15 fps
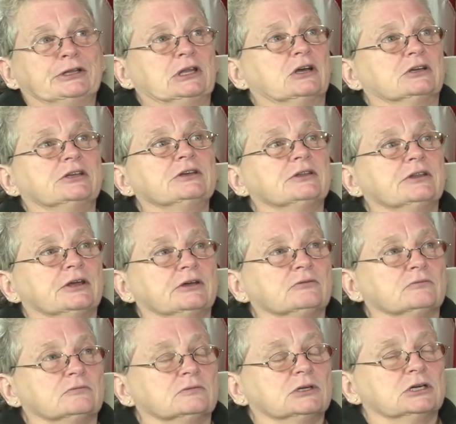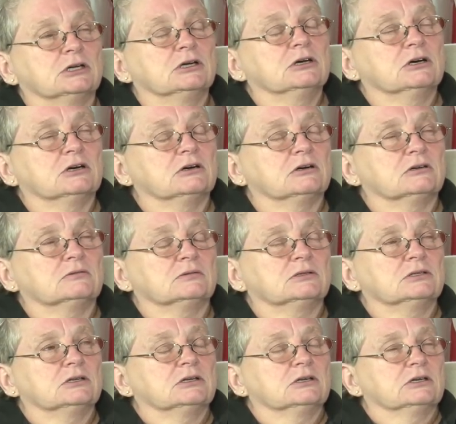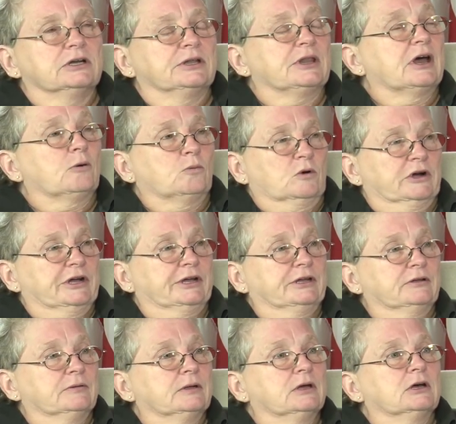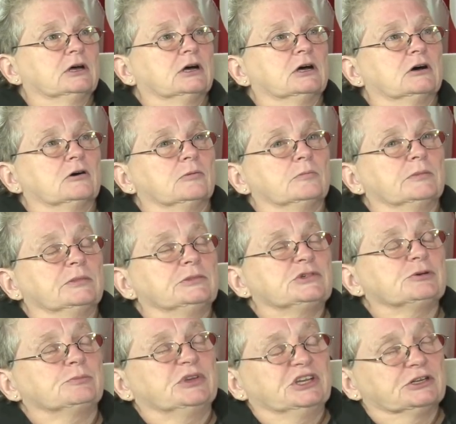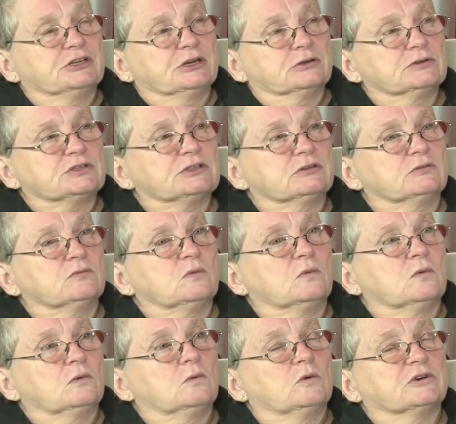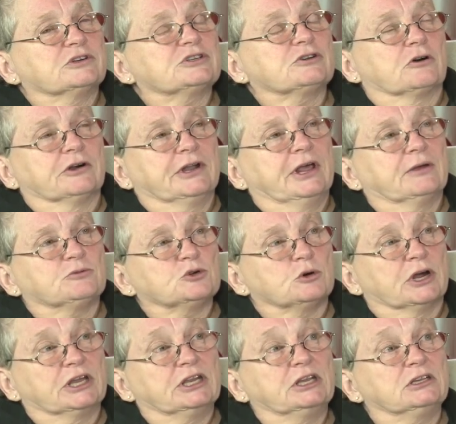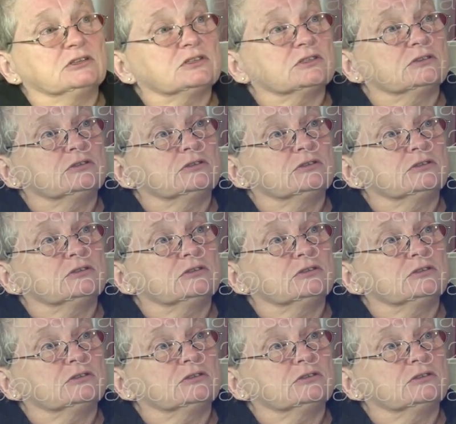lucky in that, uh, in that way. Um, to be a docent, we're starting to have trainings